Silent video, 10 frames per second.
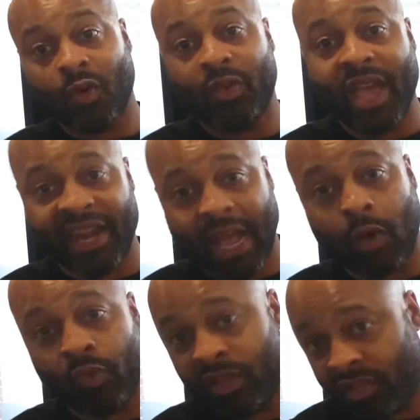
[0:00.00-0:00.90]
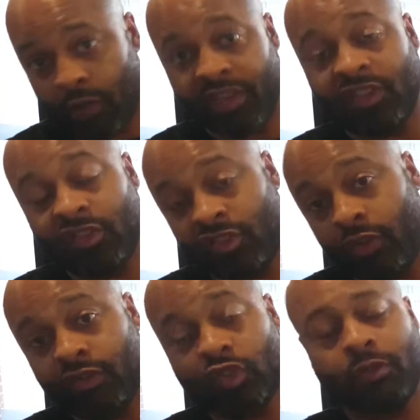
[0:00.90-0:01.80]
we had it out and we self
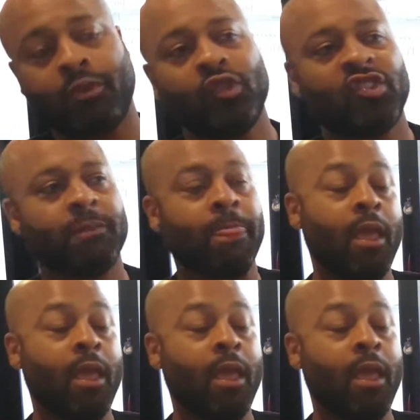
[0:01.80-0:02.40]
distribution.